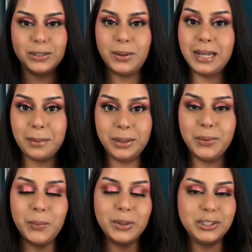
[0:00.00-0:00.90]
Y'all let me
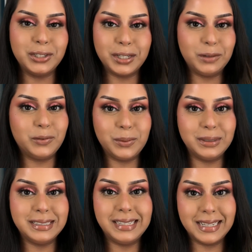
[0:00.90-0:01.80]
know what you're looking
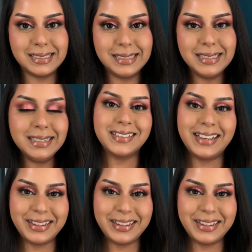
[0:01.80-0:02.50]
forward to getting.